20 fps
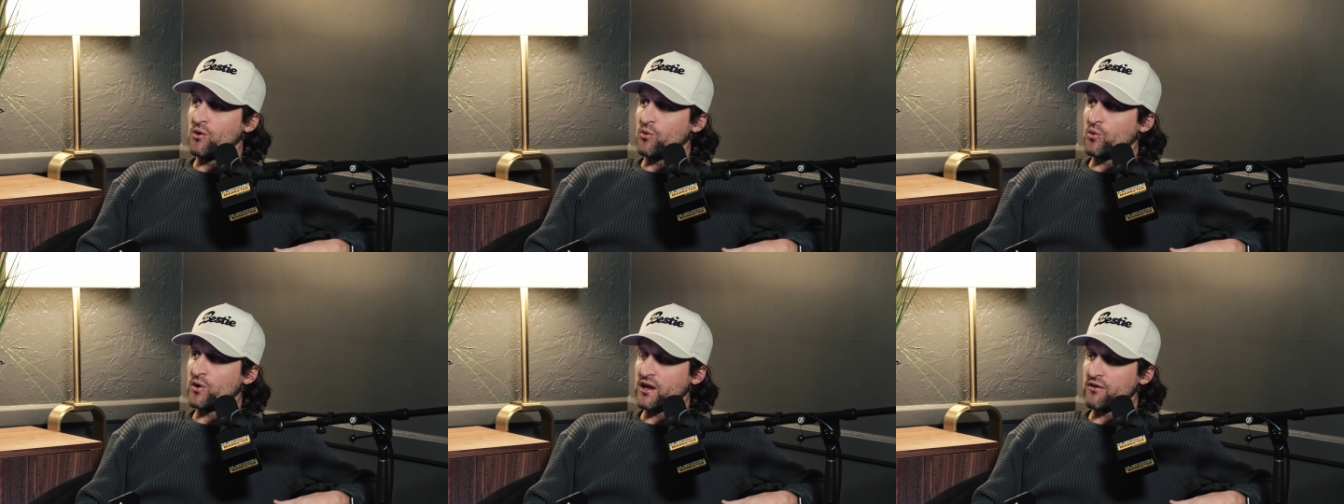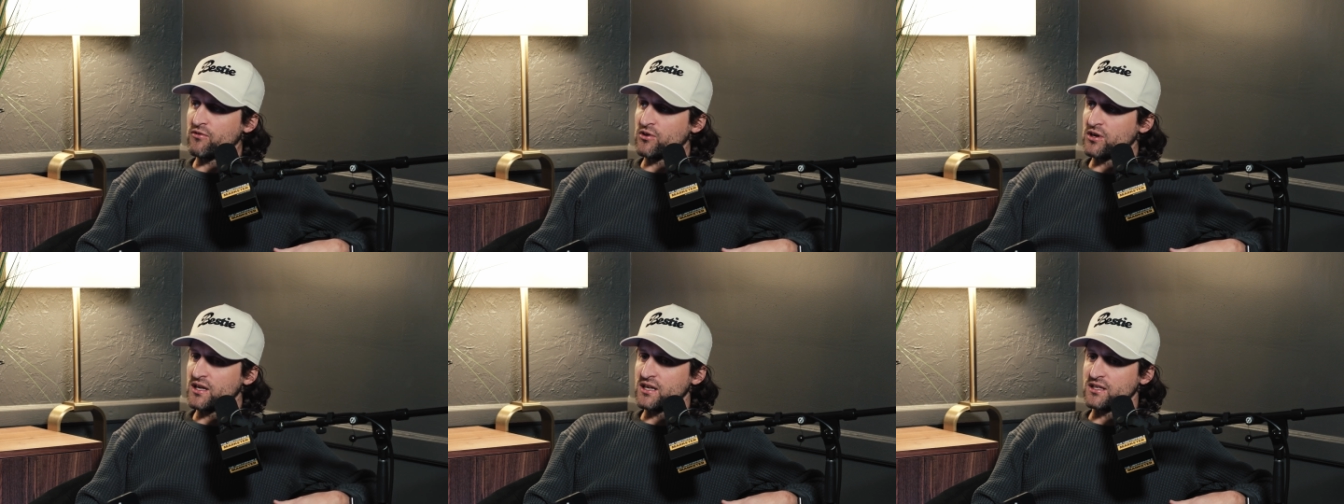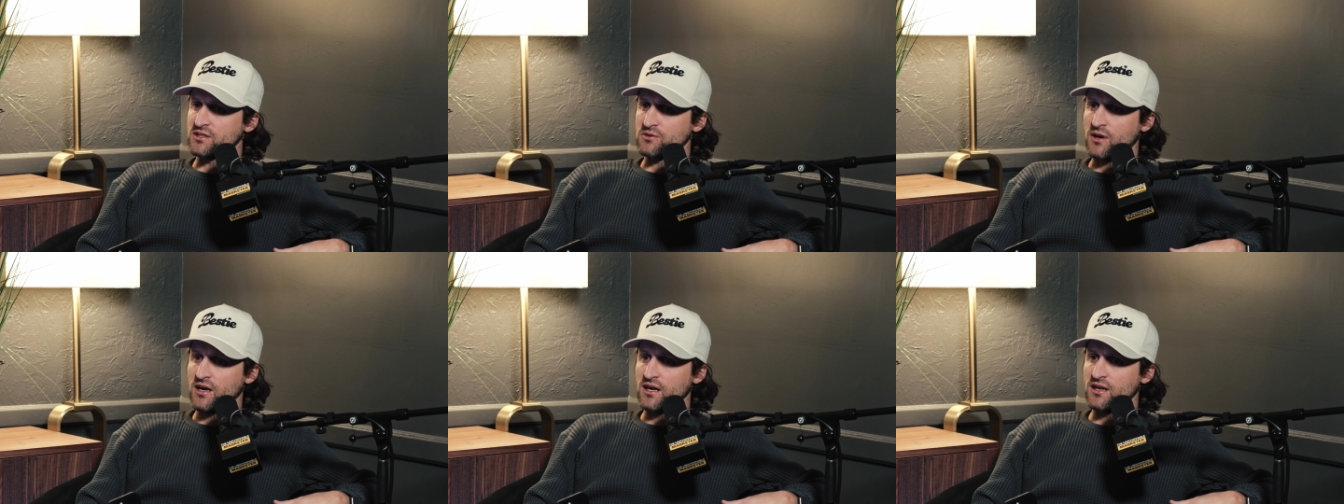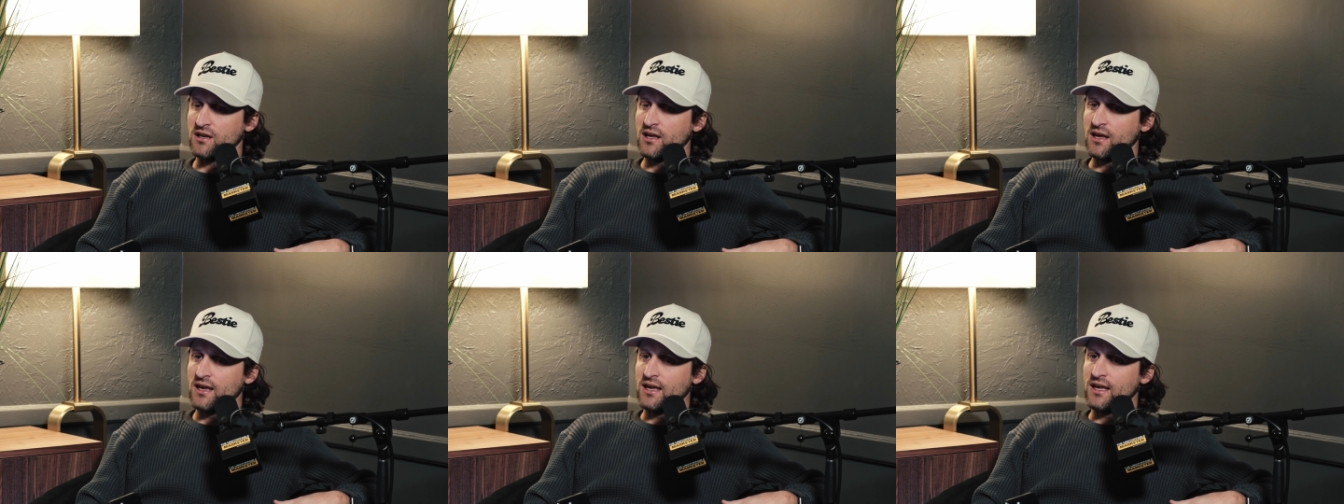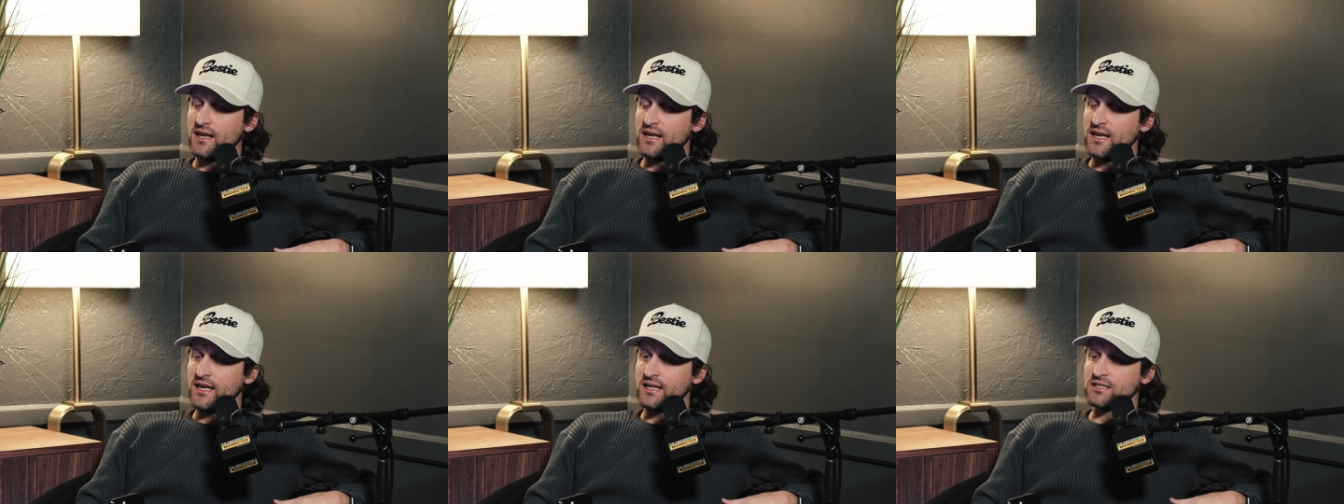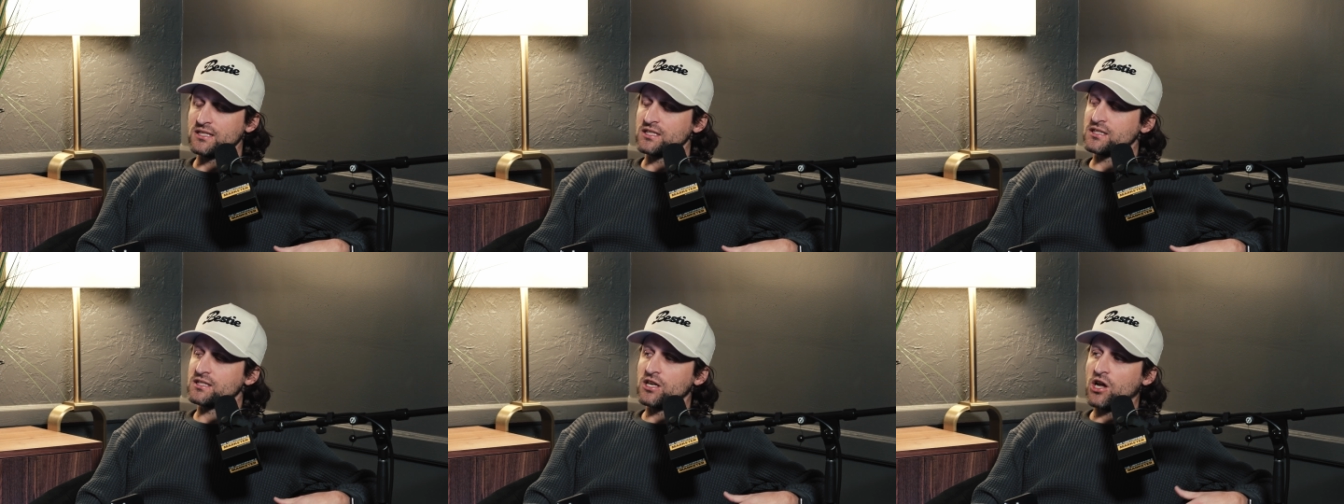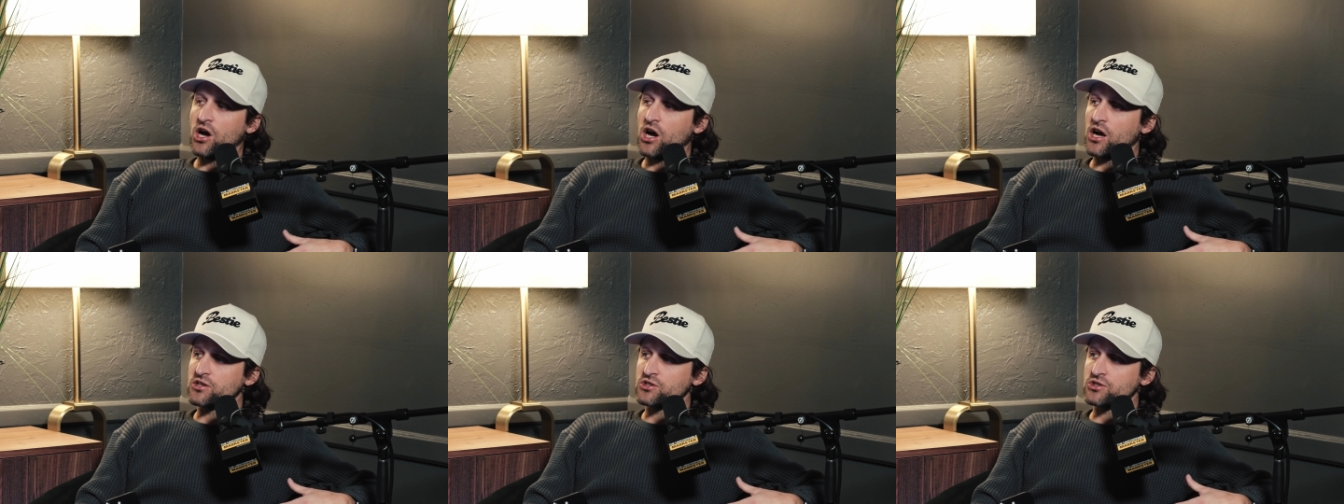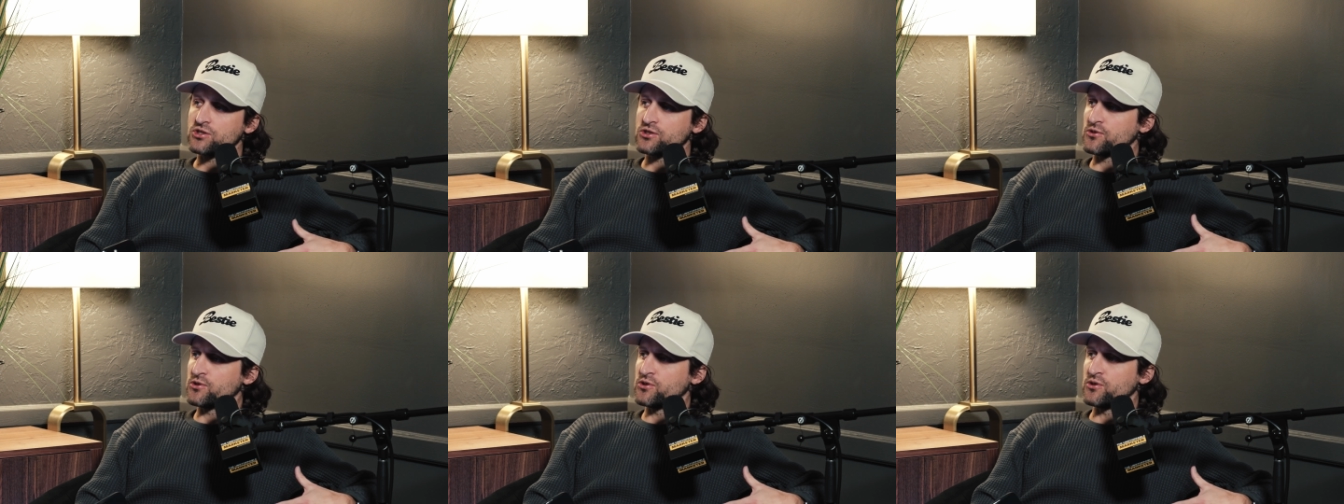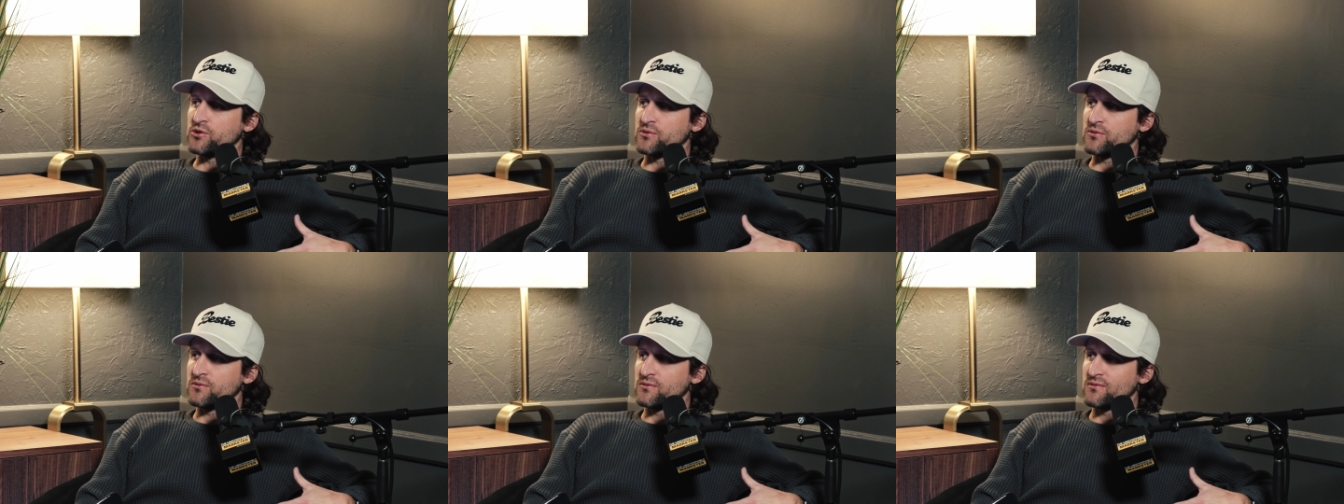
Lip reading: whatever it is, right? It's just not true.